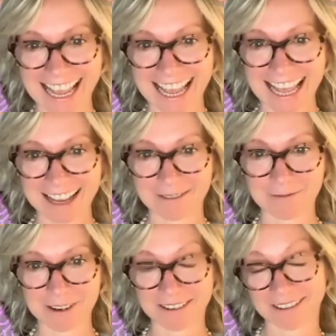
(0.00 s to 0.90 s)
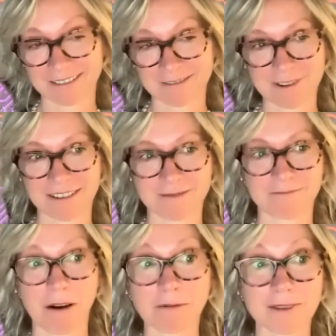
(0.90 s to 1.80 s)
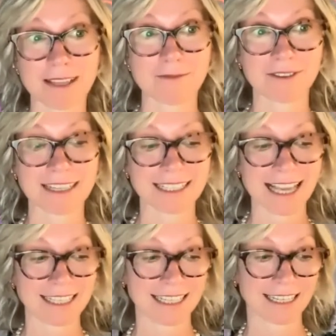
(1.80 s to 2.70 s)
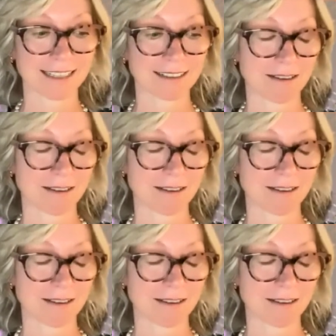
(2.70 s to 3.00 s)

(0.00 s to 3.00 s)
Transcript: Uh, we're we're probably the most exciting and,